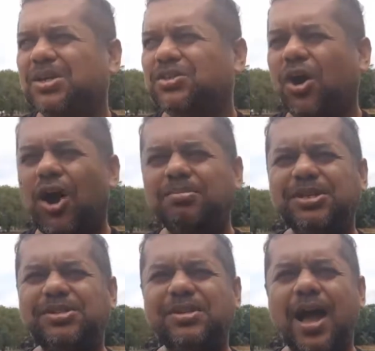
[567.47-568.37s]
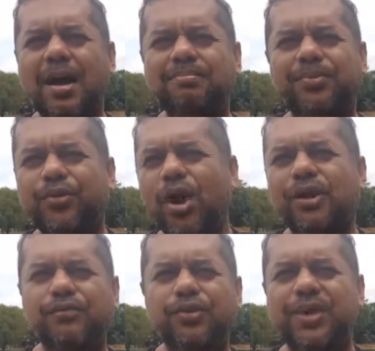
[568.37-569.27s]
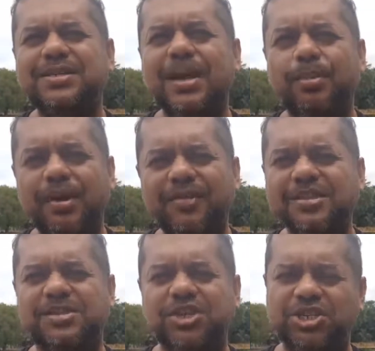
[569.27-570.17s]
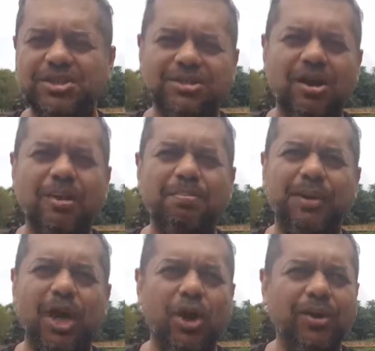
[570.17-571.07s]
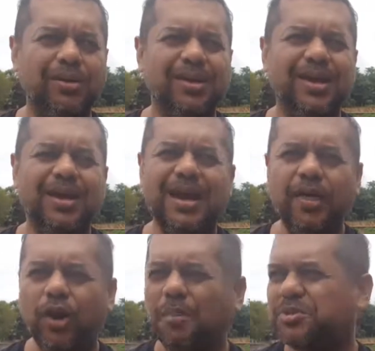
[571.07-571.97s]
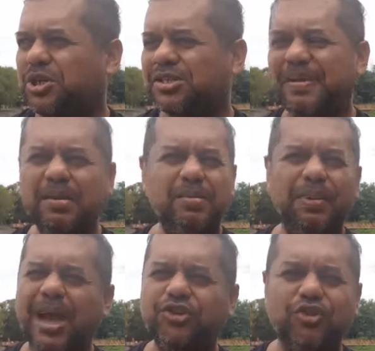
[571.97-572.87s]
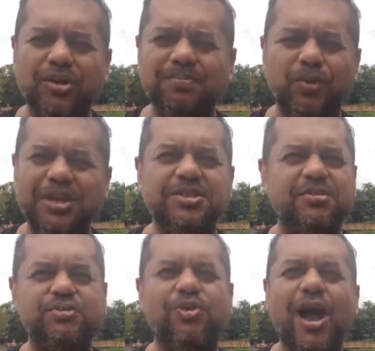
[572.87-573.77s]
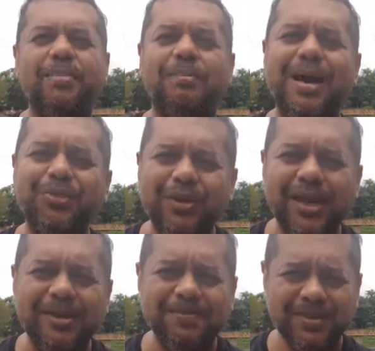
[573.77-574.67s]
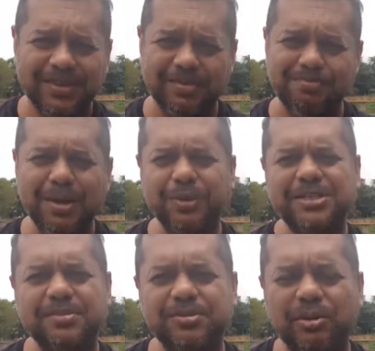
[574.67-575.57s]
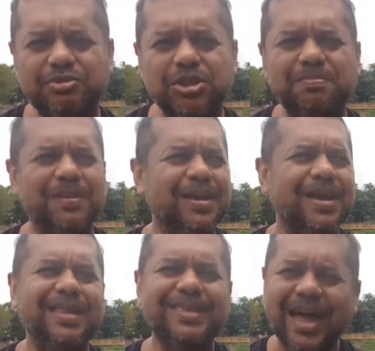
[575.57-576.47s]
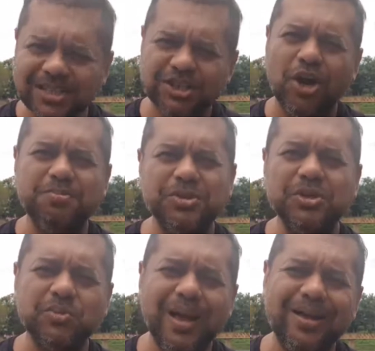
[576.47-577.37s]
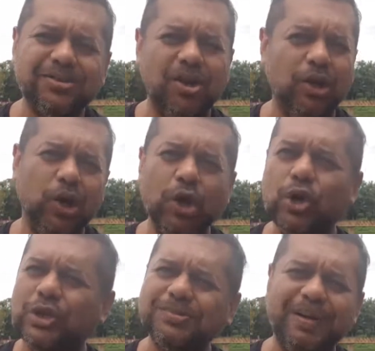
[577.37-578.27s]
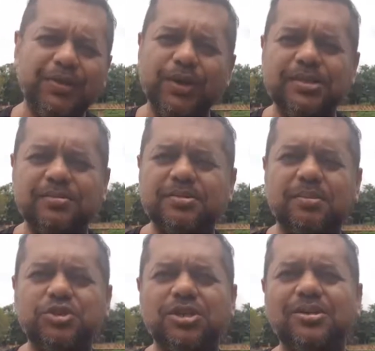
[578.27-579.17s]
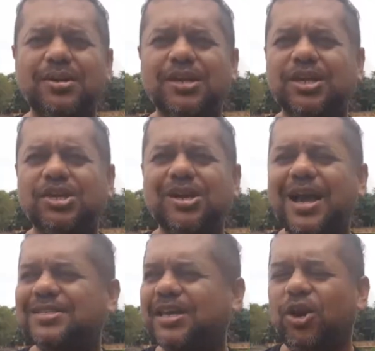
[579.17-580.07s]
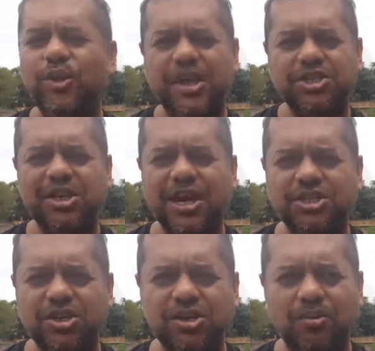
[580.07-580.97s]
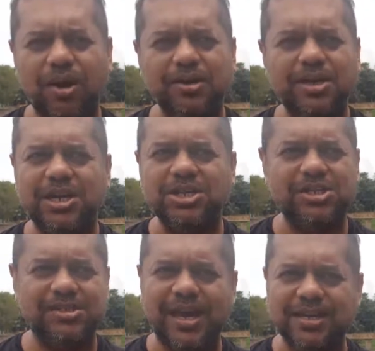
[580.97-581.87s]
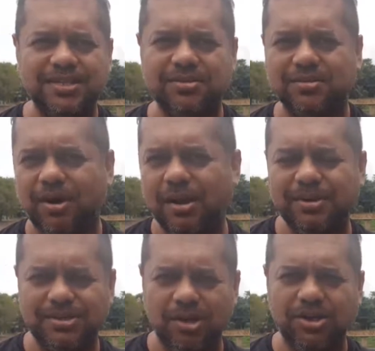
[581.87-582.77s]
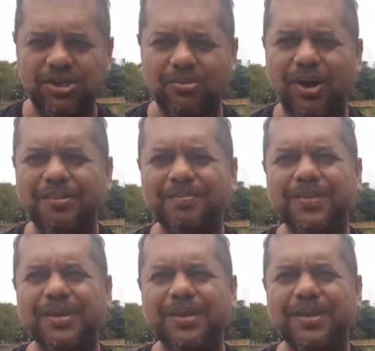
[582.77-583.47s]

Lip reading: So I'm just throwing a few things up. If you have any suggestions, comment below. Another option is maybe Patreon, where you subscribe a monthly. There's a monthly subscription. That's an option as well. So a low cost monthly subscription. You guys can get all the education you want, and you can just stay a subscriber as long as you want.